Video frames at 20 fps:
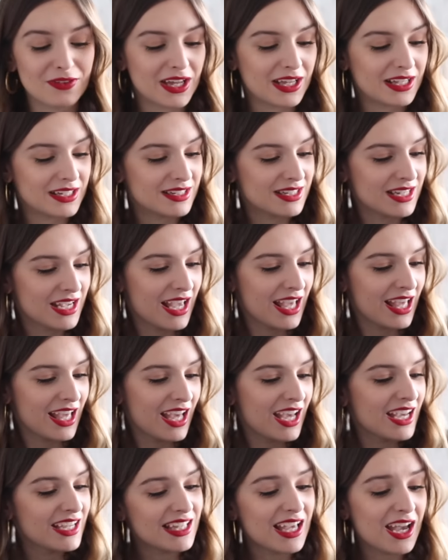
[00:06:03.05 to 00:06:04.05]
And
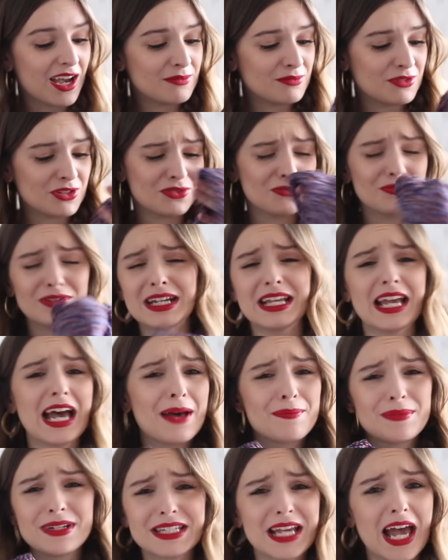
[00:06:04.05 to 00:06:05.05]
yeah, I'm just really
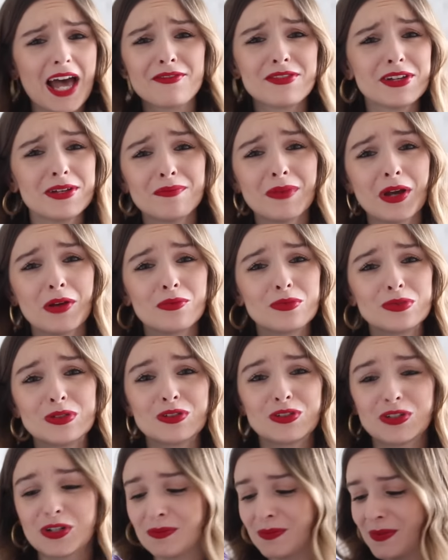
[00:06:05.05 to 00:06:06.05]
happy to have it in my
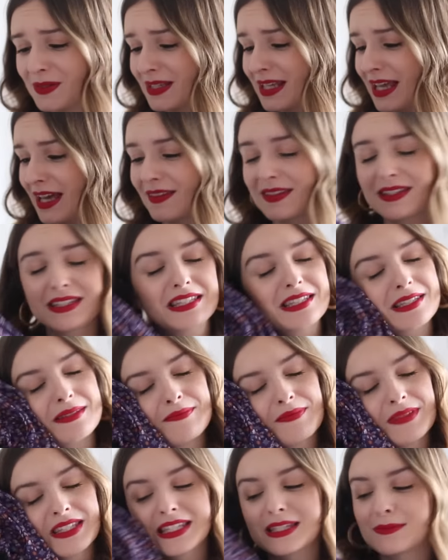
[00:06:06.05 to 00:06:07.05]
wardrobe. So yeah, this
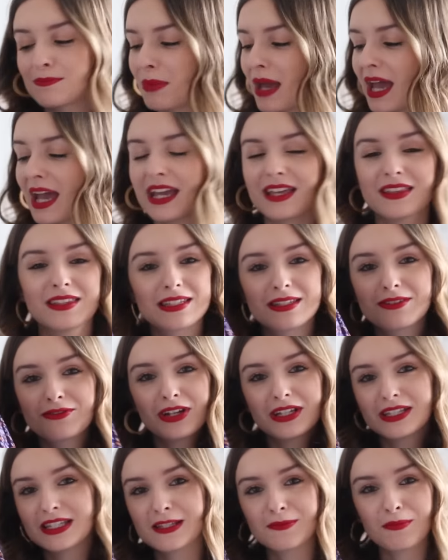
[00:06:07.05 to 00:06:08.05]
is bae. This
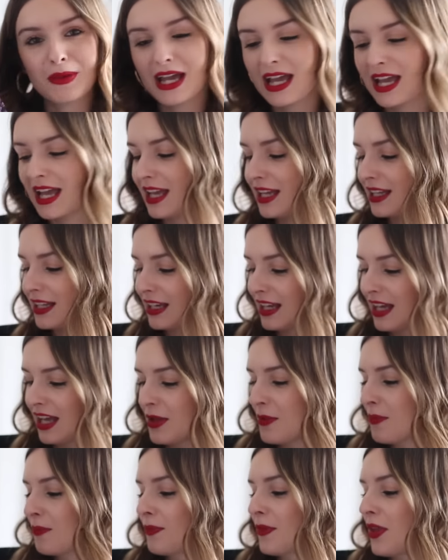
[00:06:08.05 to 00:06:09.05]
dress is bae, and
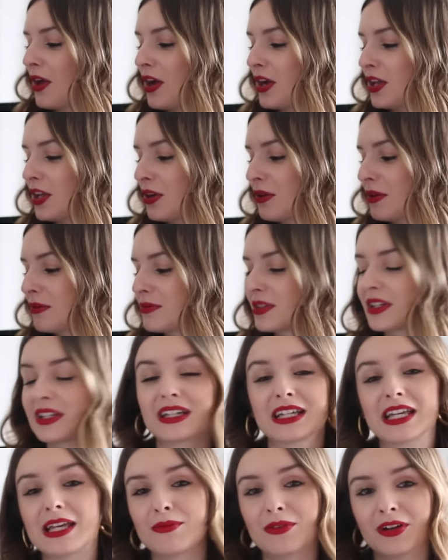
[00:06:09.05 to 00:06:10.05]
I know I'm
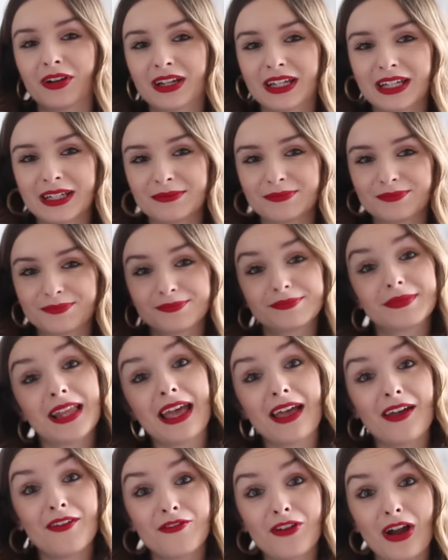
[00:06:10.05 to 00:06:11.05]
gonna keep wearing it
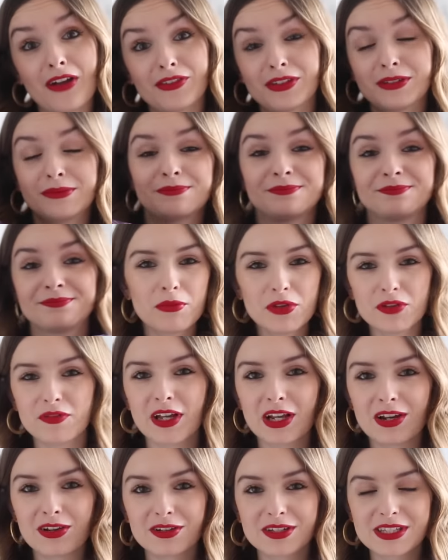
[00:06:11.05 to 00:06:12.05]
forever.
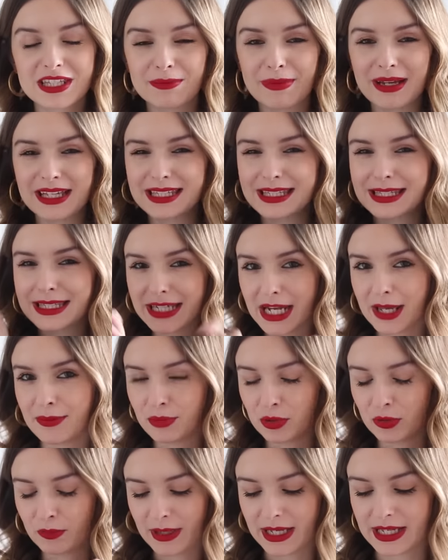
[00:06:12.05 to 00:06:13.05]
Moving along to the best
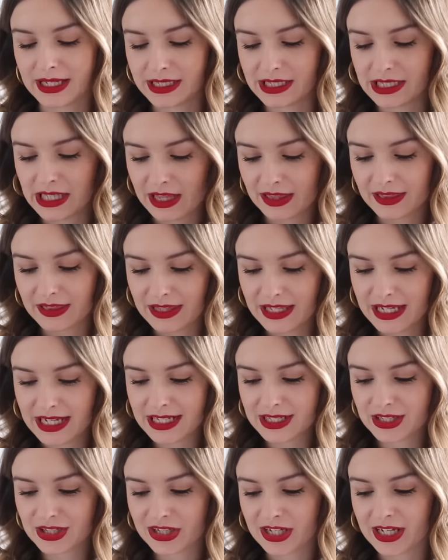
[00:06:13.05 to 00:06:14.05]
staple piece.
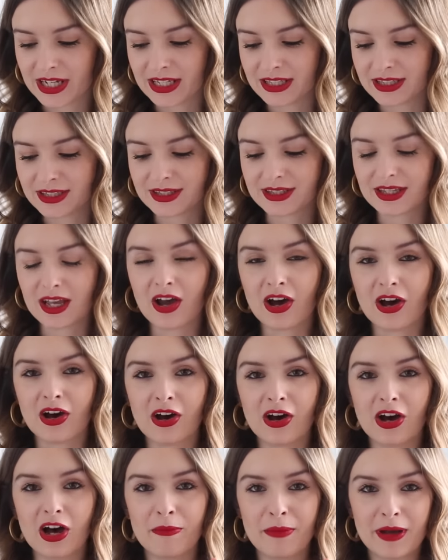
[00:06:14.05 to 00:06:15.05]
These jeans
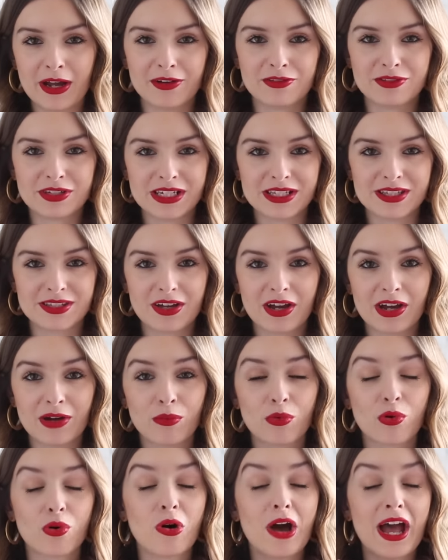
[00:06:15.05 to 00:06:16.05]
are a pair of jeans I
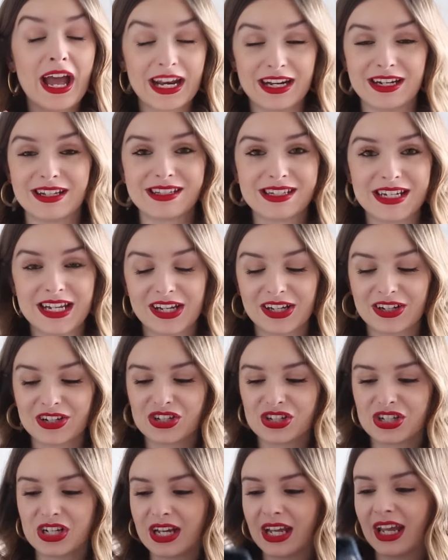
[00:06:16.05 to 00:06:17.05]
wore endlessly
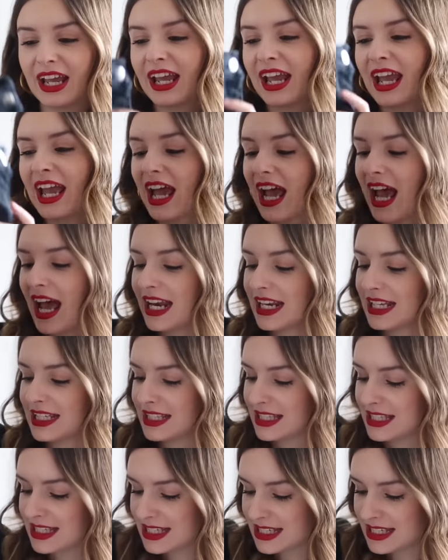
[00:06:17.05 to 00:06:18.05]
last year, and it
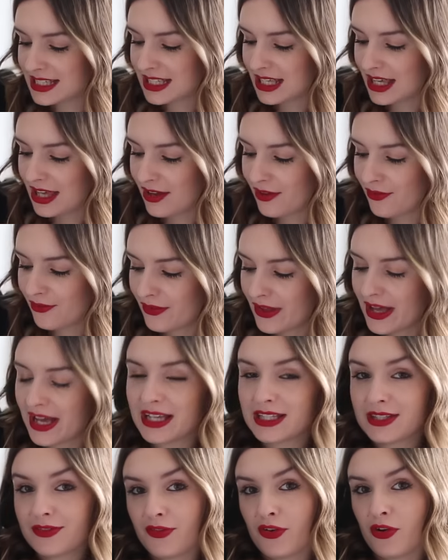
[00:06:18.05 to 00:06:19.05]
is these kick
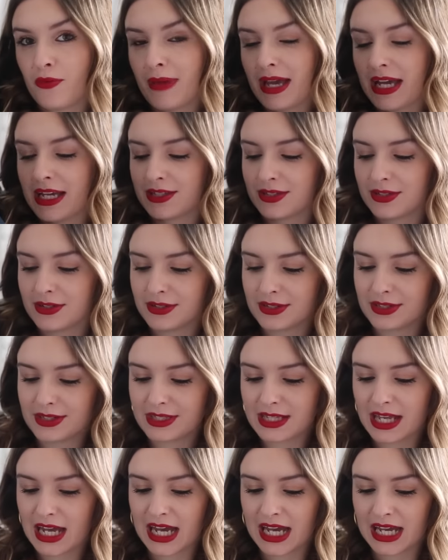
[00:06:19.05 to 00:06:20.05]
flares from
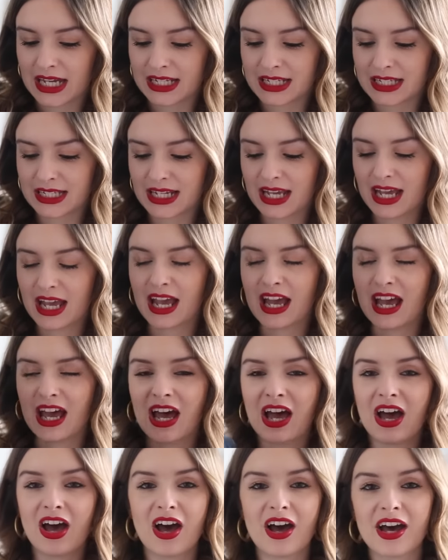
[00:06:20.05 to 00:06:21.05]
ASOS, and
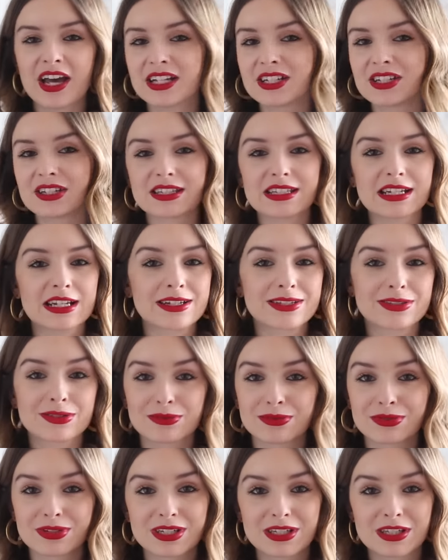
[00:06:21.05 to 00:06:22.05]
I just
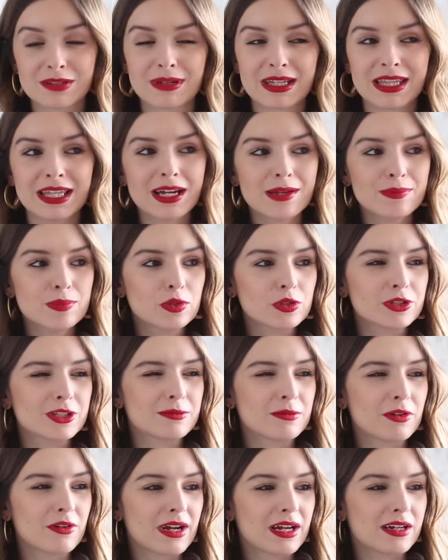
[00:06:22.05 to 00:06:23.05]
exhausted them. I think I bought
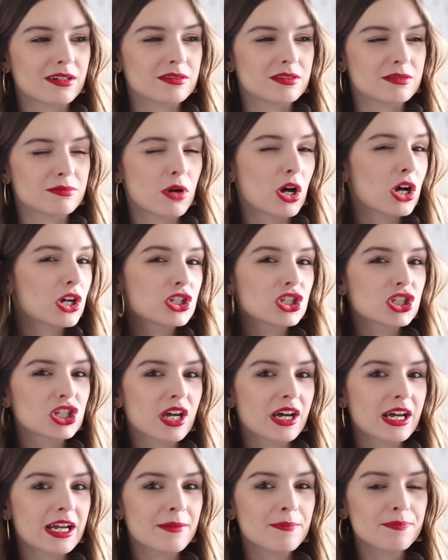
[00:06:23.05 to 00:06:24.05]
them around March
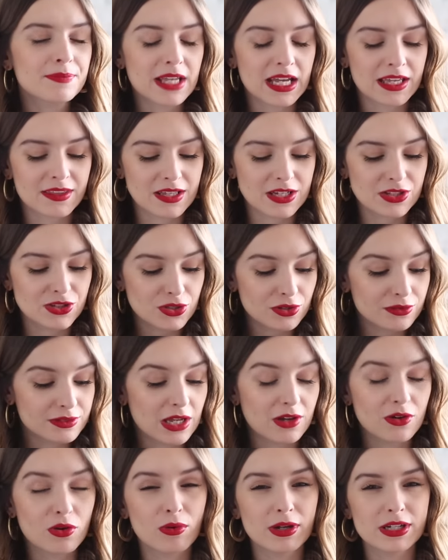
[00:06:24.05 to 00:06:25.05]
time, and they sold
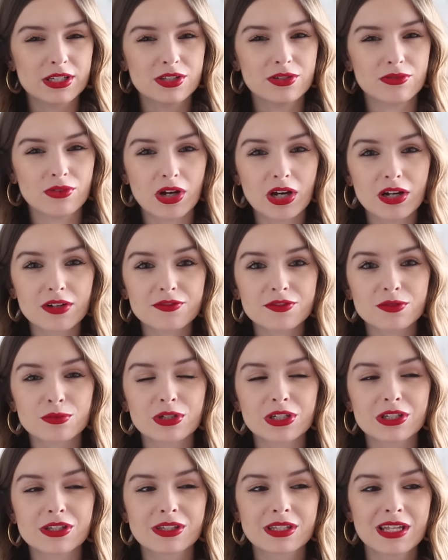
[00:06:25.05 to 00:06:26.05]
out quite soon
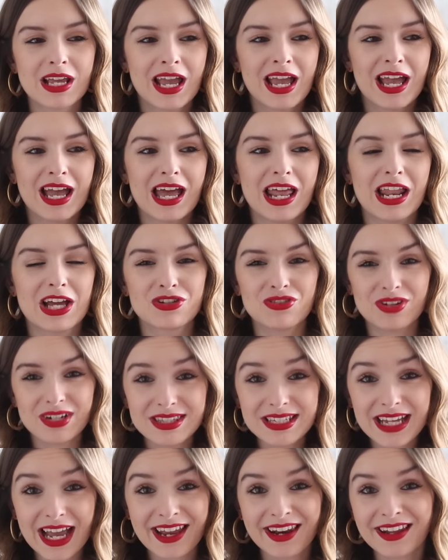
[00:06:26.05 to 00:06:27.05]
afterwards, and I
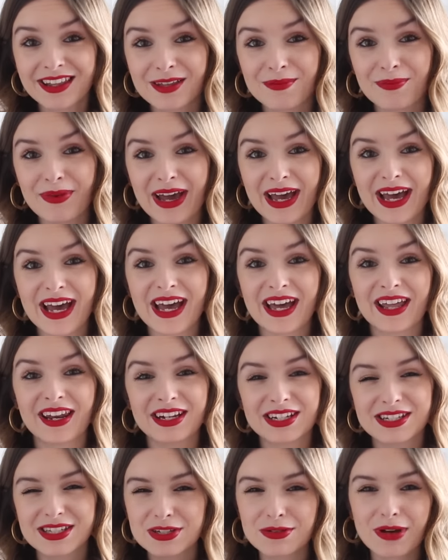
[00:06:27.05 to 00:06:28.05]
tried to get another pair and
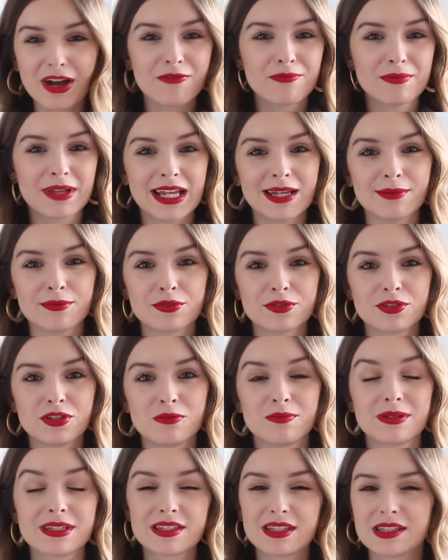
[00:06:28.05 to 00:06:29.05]
I just still haven't been able
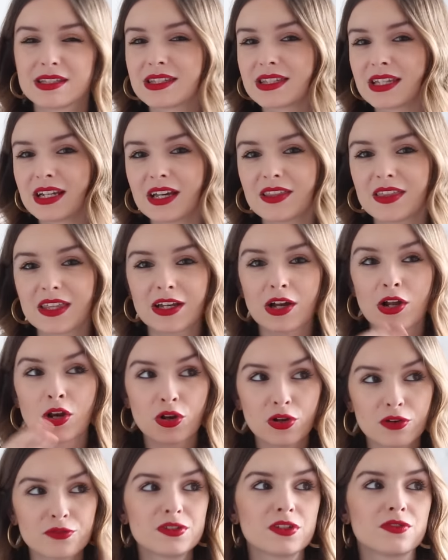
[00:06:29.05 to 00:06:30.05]
to, but since then I think a
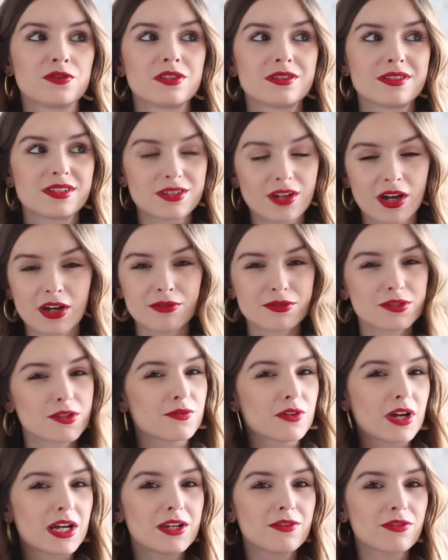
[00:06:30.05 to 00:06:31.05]
lot of different styles
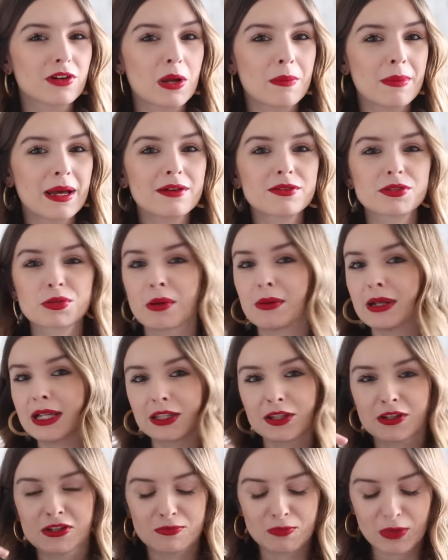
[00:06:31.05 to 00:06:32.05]
have kind of come out, so I'll
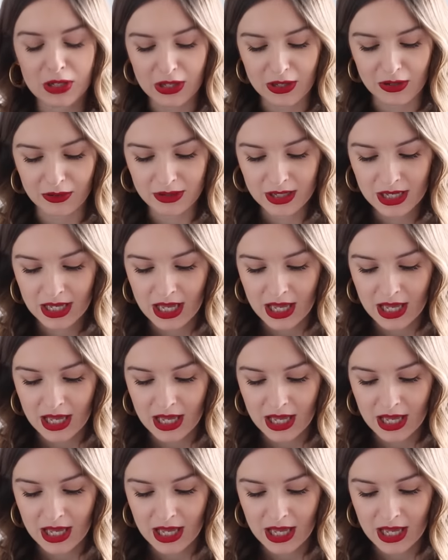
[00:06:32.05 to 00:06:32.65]
link those below.